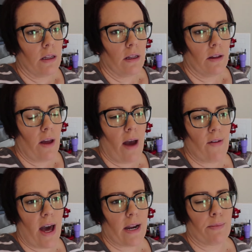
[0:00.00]

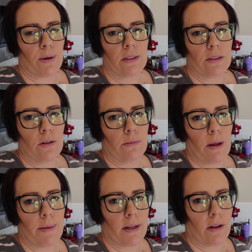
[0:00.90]
had a Presto and
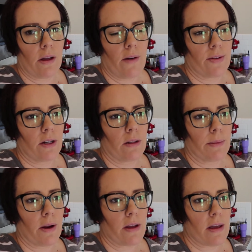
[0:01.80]
maybe now you have an
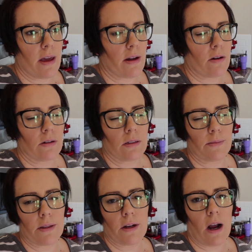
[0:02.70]
All-American canner or
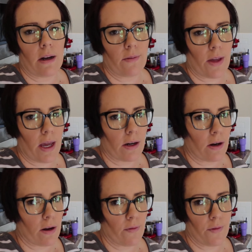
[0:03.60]
some other kind of
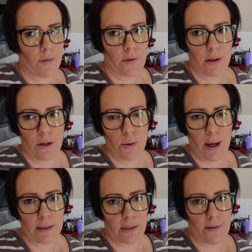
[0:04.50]
canner, if you
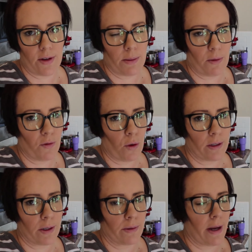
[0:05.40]
had siphoning before
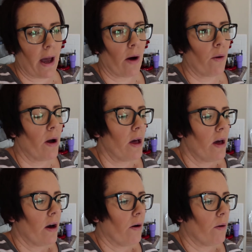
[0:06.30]
and don't now,
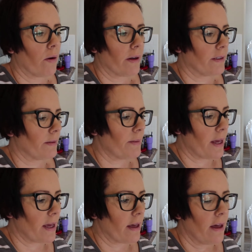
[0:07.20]
or is it
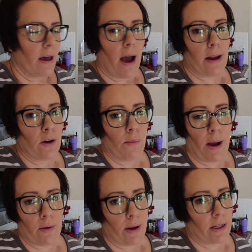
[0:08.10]
me? I know
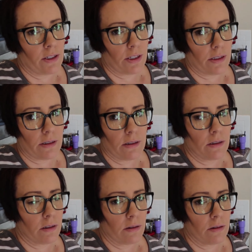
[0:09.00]
my range is
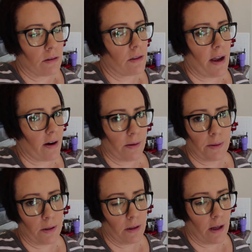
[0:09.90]

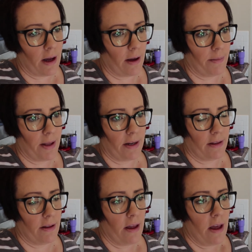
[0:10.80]
terrible, and